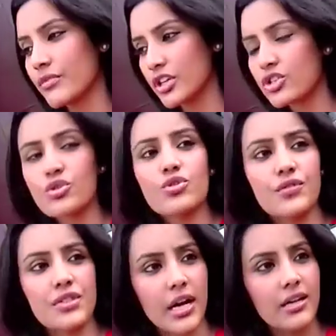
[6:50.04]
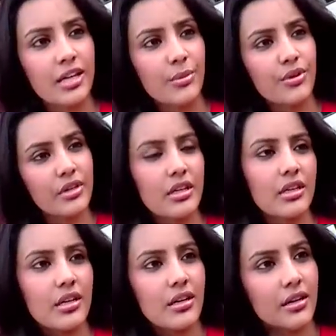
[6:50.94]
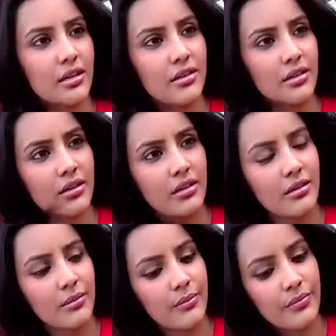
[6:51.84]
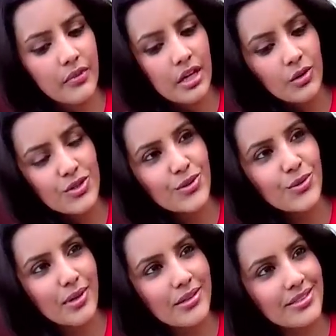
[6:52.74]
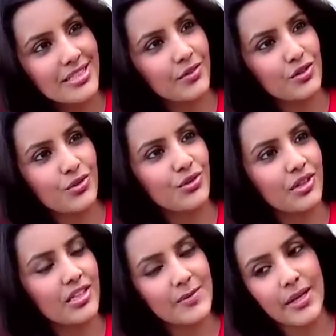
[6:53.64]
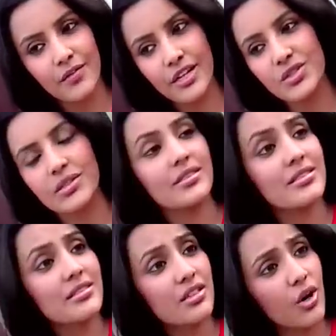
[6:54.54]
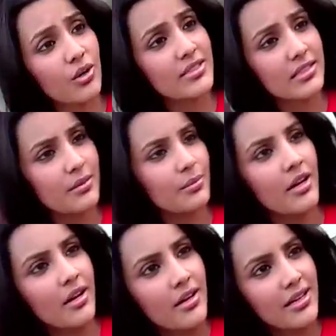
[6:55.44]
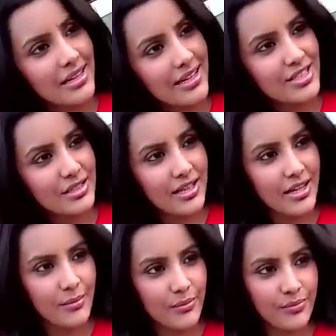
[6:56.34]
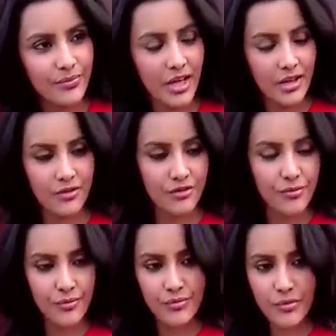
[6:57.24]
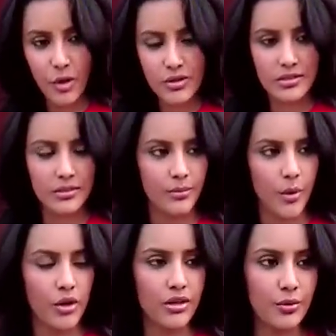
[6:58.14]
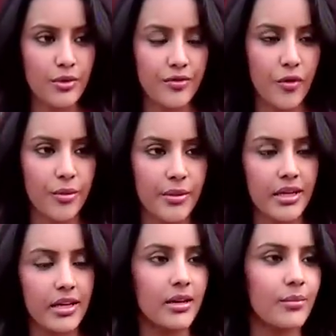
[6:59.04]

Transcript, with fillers: the issues of child labor in India and, um, and also the work that Save the Children does. But eventually this is a long-term connection that I'm kind of long-term mm. bond that we're forming and